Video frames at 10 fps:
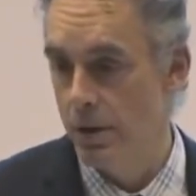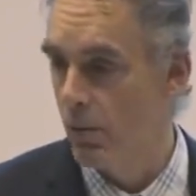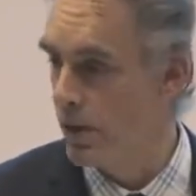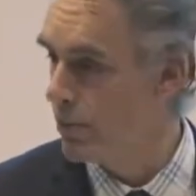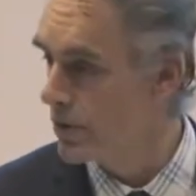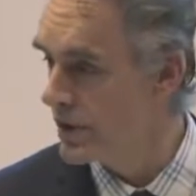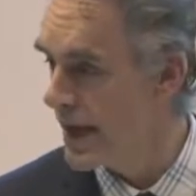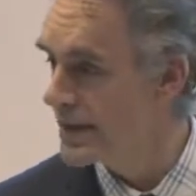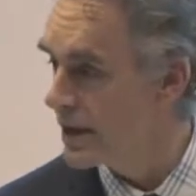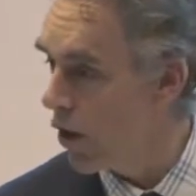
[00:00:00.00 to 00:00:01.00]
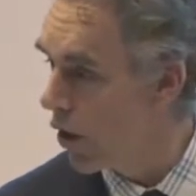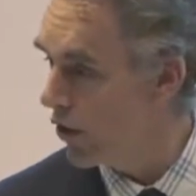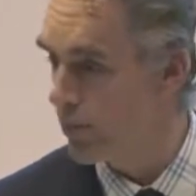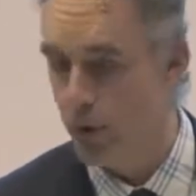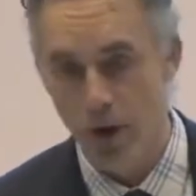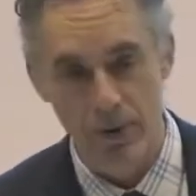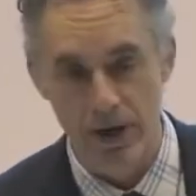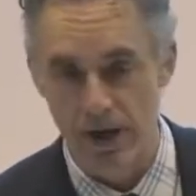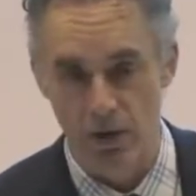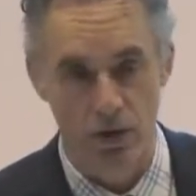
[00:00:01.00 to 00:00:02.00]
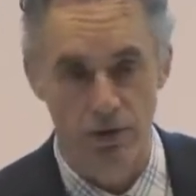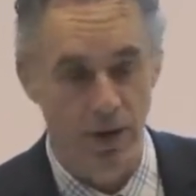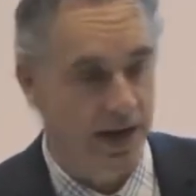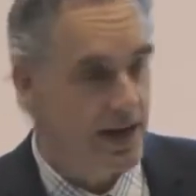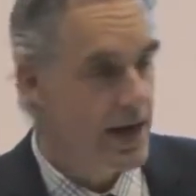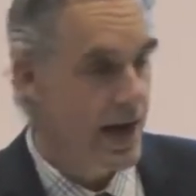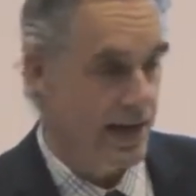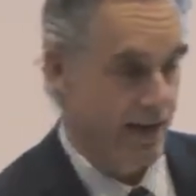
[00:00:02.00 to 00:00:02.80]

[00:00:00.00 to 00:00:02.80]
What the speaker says: One person has all the property and all the money, and